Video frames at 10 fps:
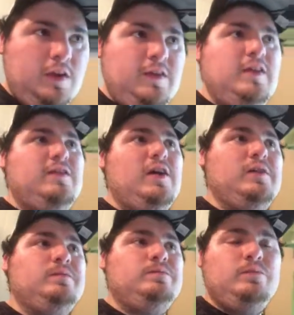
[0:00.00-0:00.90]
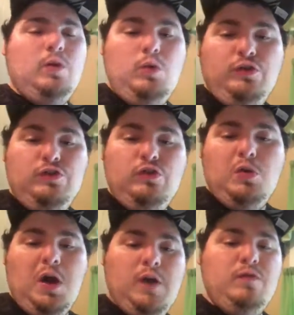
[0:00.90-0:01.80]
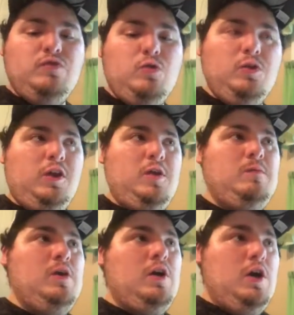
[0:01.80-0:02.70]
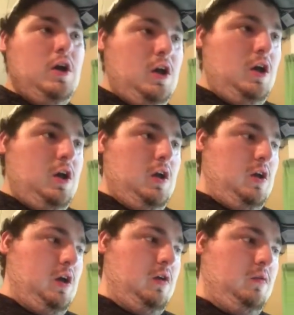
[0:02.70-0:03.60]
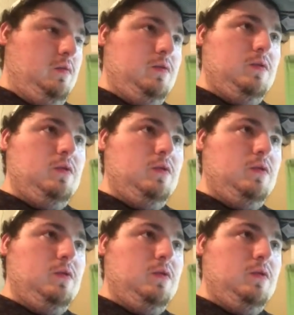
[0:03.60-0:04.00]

and they did. It wasn't too high of a score game, and